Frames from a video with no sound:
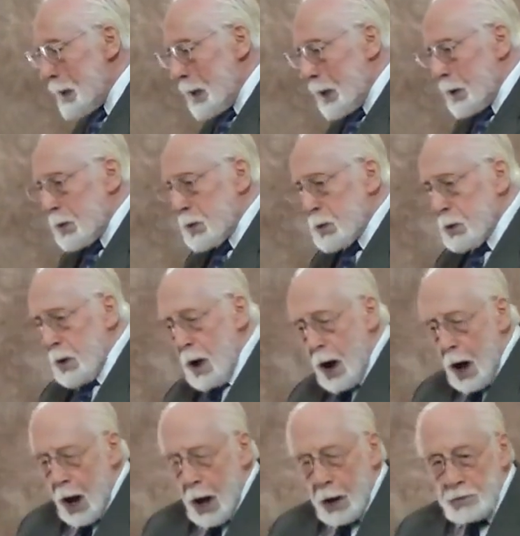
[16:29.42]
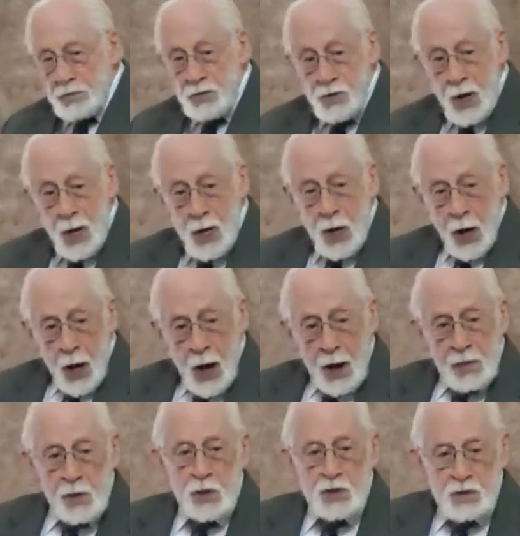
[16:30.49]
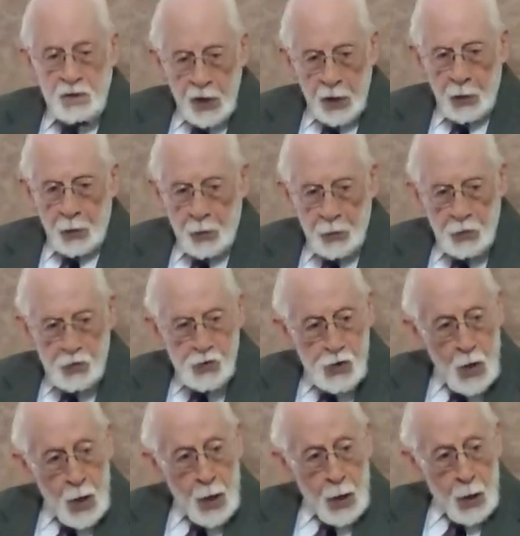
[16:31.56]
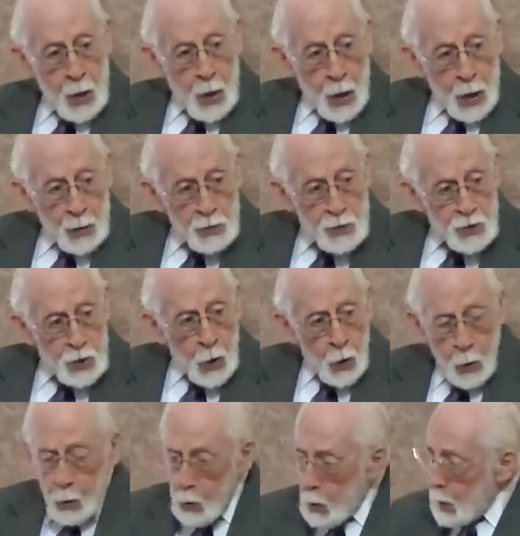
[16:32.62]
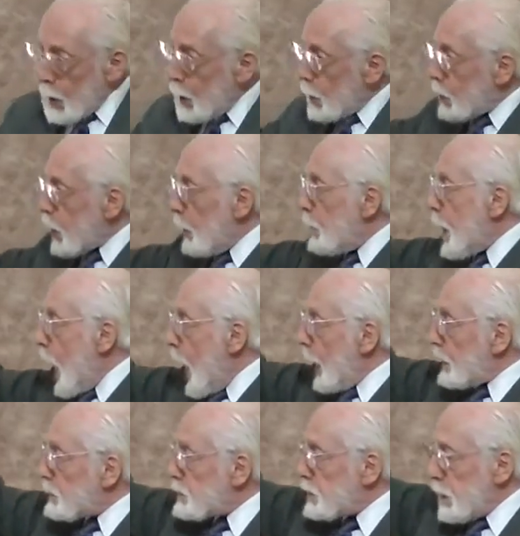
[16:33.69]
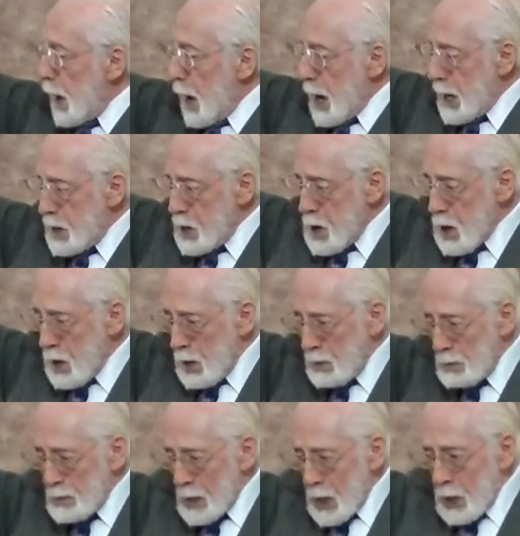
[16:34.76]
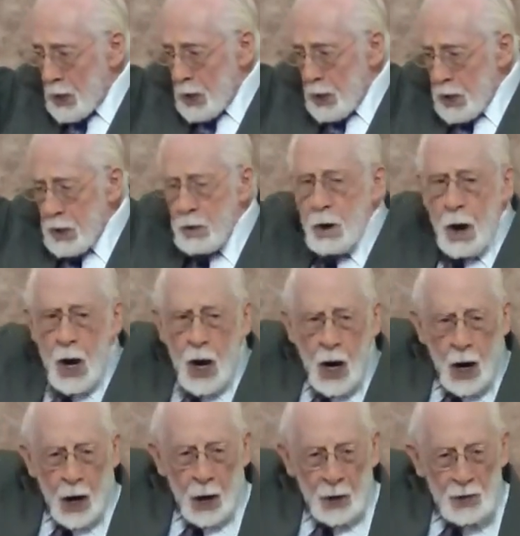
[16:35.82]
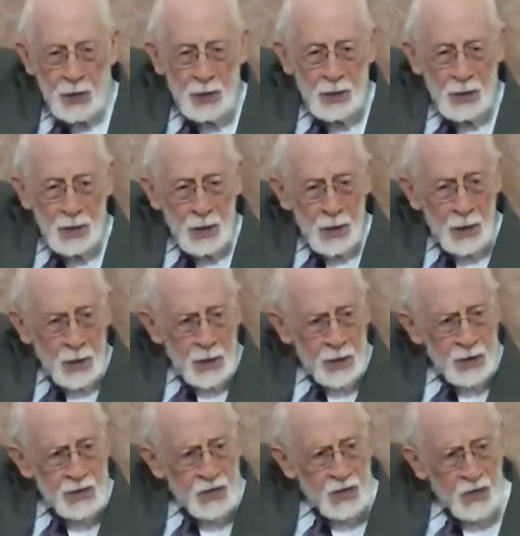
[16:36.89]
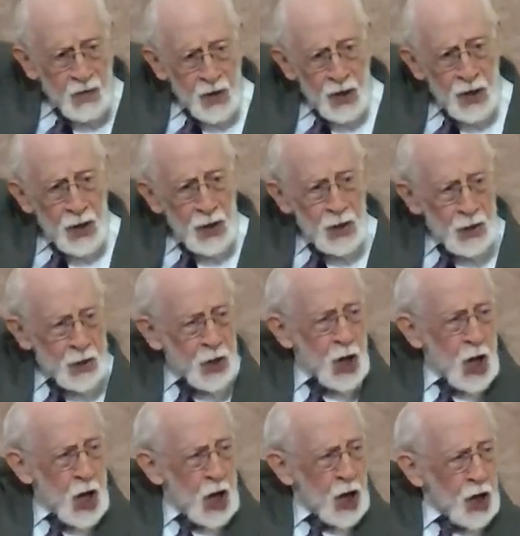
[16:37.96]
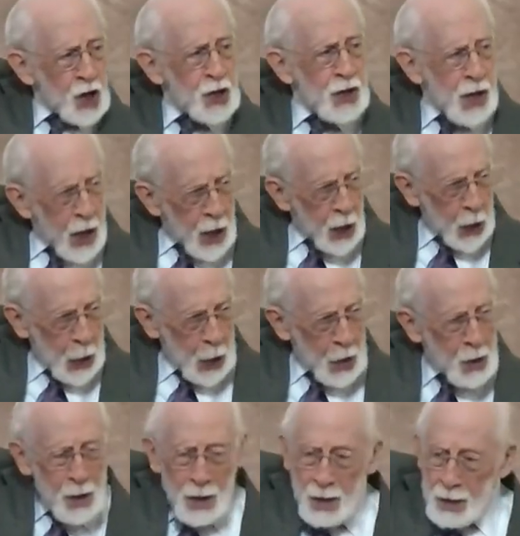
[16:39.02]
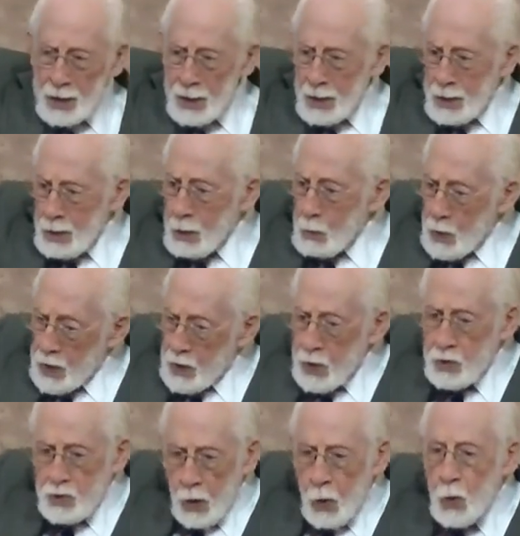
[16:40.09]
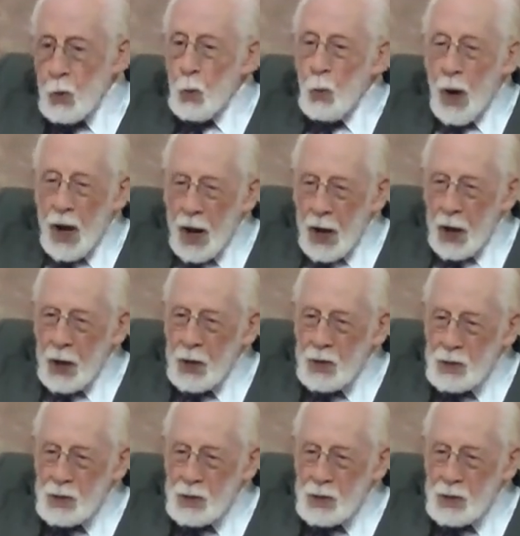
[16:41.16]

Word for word: it draws other sins. And so the backslider in heart is filled again with his own ways.